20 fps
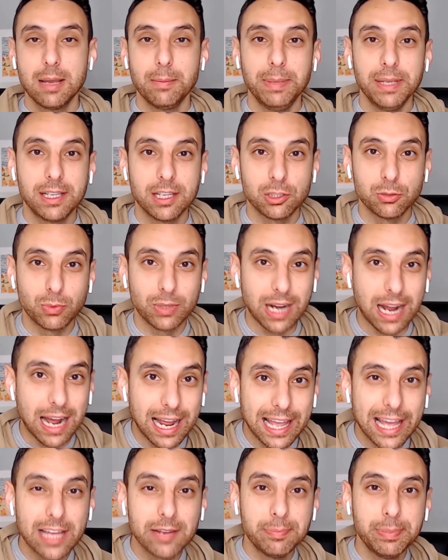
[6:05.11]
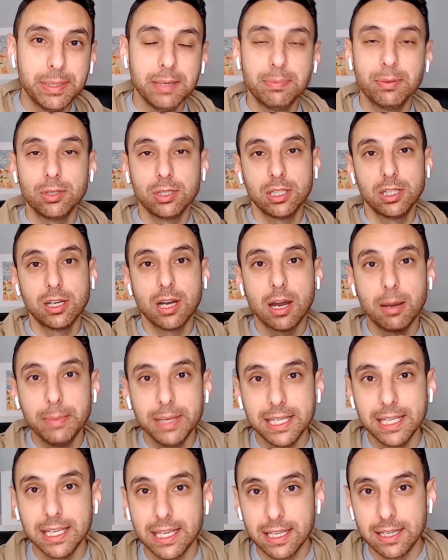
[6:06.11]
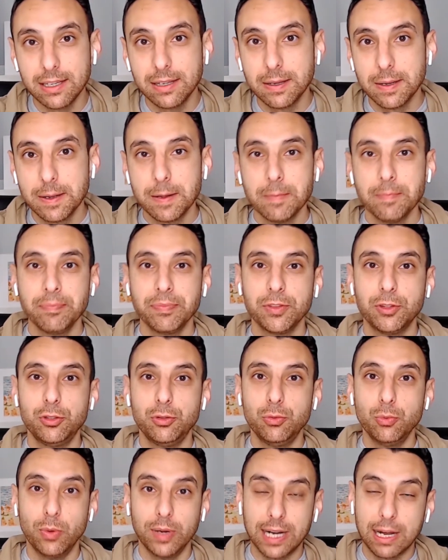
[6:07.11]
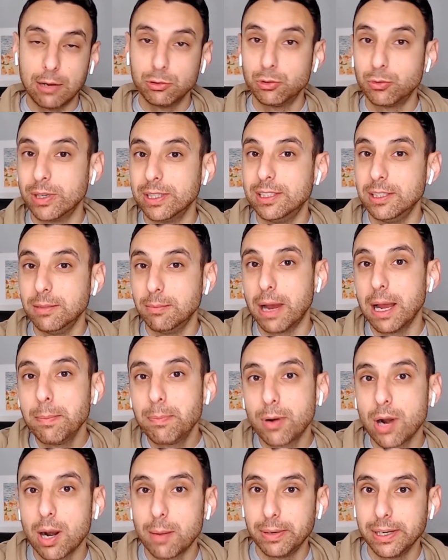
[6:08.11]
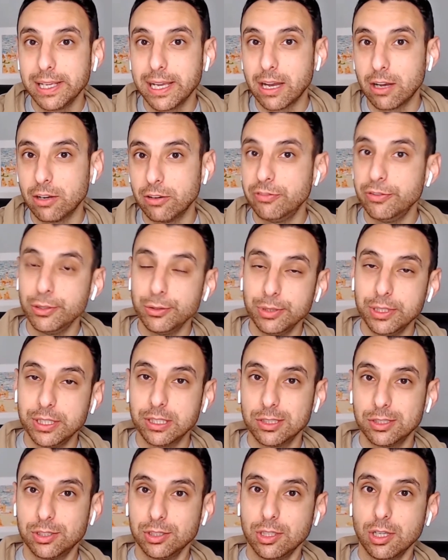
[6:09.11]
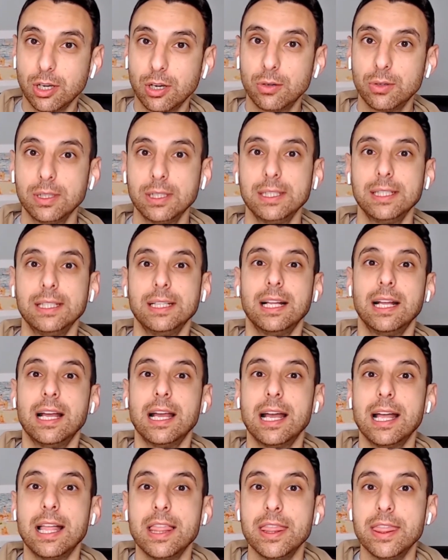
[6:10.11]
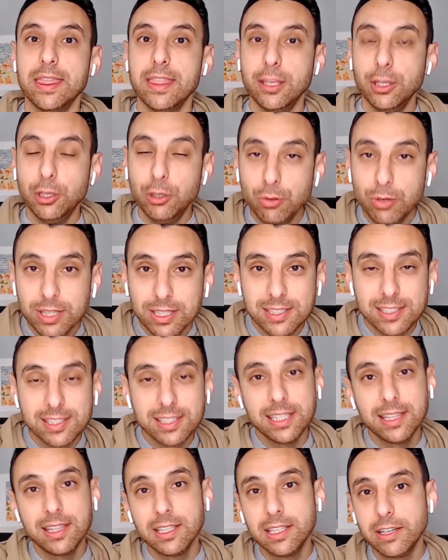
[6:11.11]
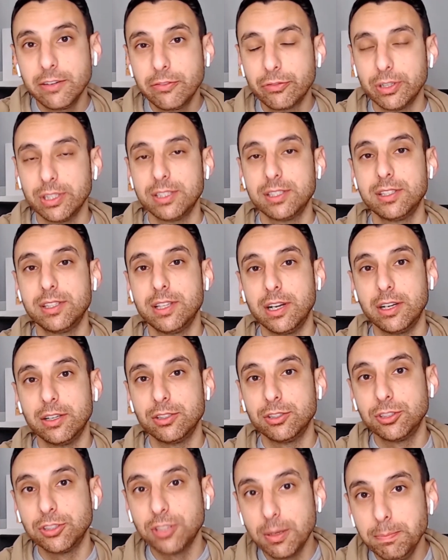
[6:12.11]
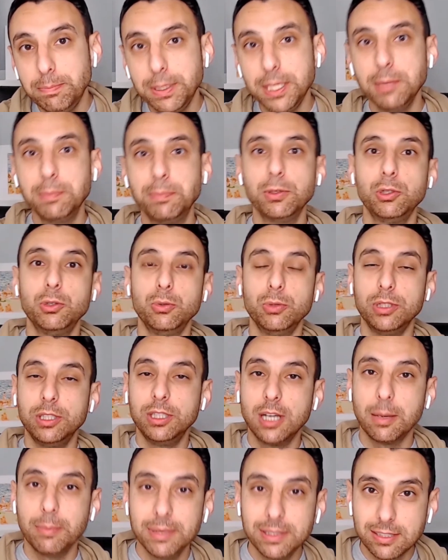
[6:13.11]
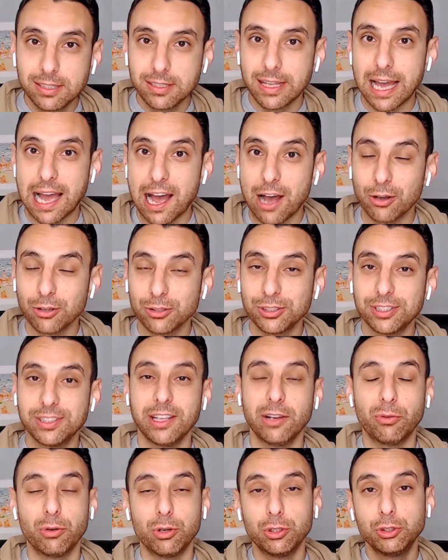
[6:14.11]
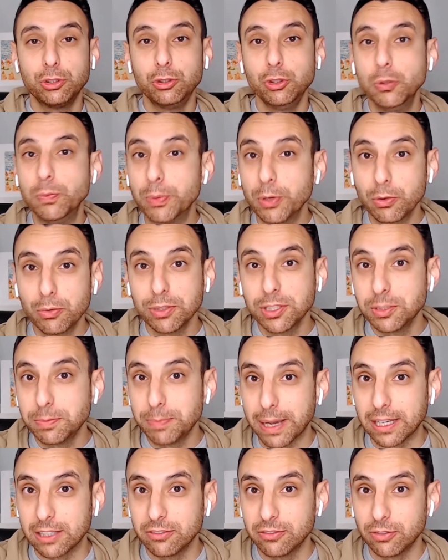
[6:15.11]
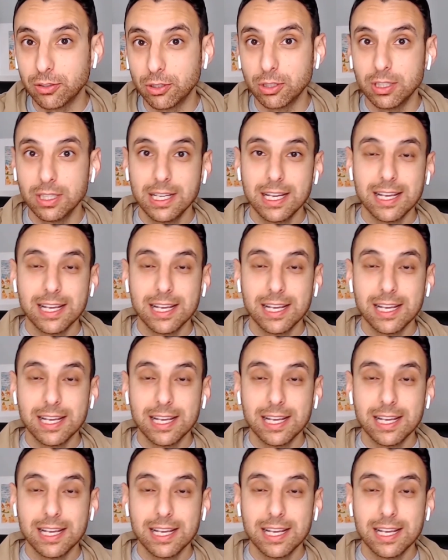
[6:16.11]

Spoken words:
Because when I had people coming in, when I was renting my property out a few years ago, you could see the difference. There's some people who would come into the house. They were super respectful.